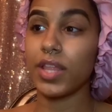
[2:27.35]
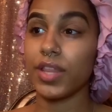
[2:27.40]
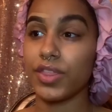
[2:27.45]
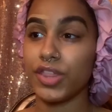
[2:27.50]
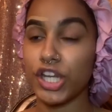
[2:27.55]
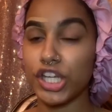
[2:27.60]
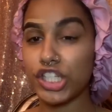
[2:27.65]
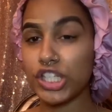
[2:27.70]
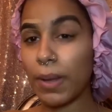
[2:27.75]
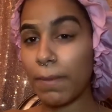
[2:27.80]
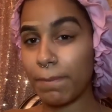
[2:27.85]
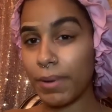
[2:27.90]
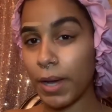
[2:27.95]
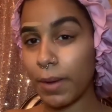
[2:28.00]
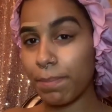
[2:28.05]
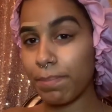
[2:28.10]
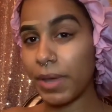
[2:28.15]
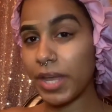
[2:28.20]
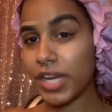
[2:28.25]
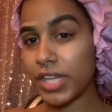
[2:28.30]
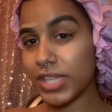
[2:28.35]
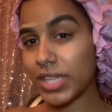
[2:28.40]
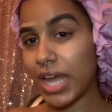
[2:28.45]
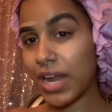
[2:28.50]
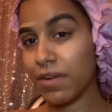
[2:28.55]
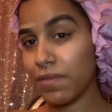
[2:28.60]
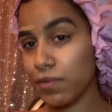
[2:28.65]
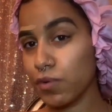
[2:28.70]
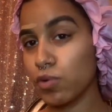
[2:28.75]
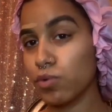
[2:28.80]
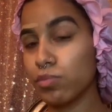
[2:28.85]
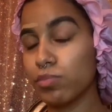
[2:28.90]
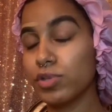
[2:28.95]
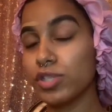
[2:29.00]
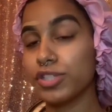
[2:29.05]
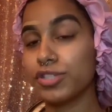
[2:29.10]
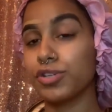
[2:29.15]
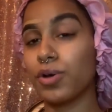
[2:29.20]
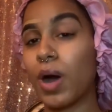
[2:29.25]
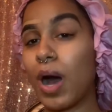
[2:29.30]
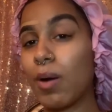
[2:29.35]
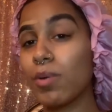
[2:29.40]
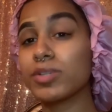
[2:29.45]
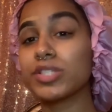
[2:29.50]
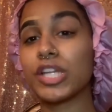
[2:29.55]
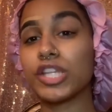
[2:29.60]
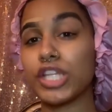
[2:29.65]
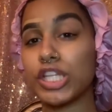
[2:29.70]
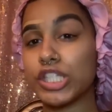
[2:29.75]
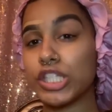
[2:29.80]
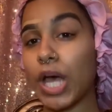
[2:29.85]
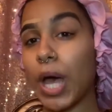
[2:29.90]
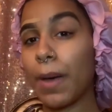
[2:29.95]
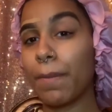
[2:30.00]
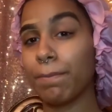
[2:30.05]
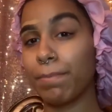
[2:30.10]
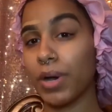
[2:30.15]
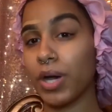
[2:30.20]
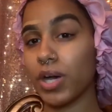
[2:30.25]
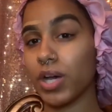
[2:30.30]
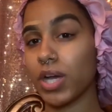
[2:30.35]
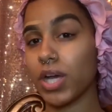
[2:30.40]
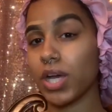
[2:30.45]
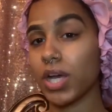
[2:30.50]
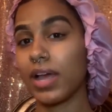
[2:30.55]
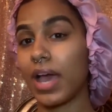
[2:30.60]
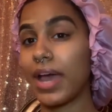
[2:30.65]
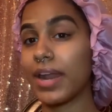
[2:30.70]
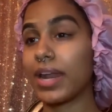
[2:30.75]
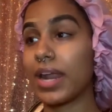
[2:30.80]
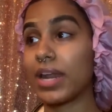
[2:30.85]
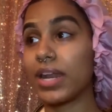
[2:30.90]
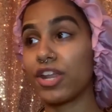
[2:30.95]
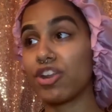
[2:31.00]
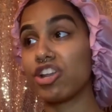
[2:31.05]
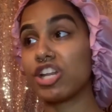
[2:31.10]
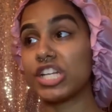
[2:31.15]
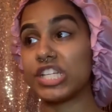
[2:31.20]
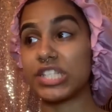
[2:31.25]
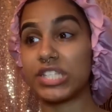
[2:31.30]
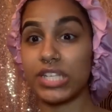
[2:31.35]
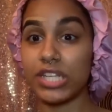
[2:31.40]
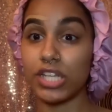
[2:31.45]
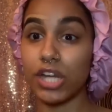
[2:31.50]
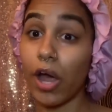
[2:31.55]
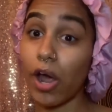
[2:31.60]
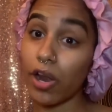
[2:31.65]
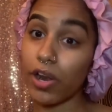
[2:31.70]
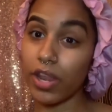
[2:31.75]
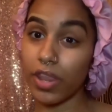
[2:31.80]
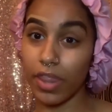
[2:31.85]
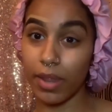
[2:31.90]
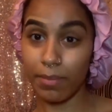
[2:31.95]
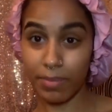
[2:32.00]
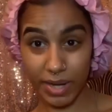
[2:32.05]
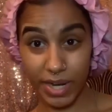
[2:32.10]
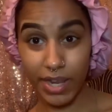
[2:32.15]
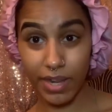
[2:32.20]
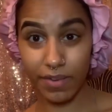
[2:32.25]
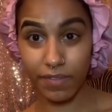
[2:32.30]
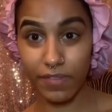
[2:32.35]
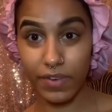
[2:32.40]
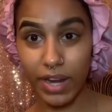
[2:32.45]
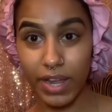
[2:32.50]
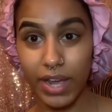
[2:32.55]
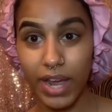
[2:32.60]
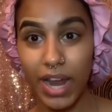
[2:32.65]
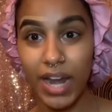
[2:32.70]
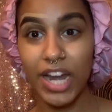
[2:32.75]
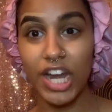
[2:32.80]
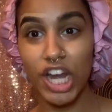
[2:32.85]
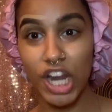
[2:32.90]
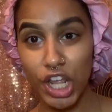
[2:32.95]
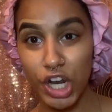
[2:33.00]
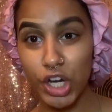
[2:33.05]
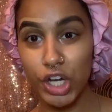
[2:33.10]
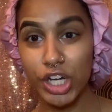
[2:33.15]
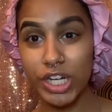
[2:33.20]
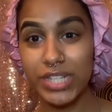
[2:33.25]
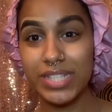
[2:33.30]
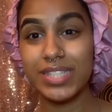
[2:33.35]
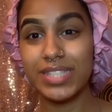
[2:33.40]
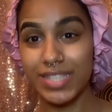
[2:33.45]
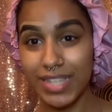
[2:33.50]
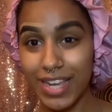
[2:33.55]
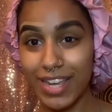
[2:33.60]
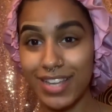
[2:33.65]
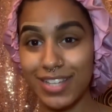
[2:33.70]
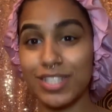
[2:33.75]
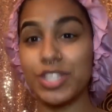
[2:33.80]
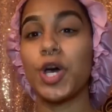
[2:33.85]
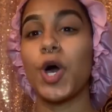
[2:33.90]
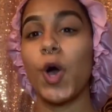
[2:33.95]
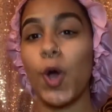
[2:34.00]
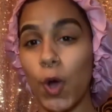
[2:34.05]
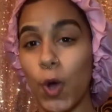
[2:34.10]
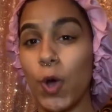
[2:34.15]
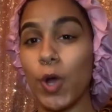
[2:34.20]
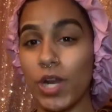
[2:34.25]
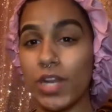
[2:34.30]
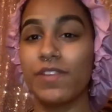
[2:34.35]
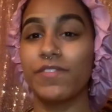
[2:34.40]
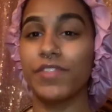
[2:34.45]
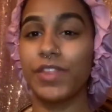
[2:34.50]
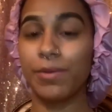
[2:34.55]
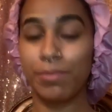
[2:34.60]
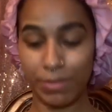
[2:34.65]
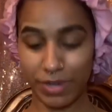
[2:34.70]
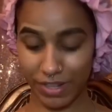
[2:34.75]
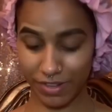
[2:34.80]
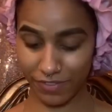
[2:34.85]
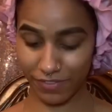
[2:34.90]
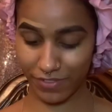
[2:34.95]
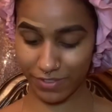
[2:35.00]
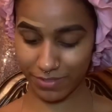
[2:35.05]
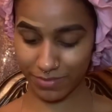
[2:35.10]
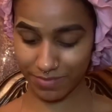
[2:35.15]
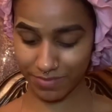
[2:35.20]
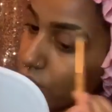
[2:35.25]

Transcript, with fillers: There's a bunk bed in that room, so I was on the top bunk and I literally seen all of them leave. Like I literally seen all of them leave.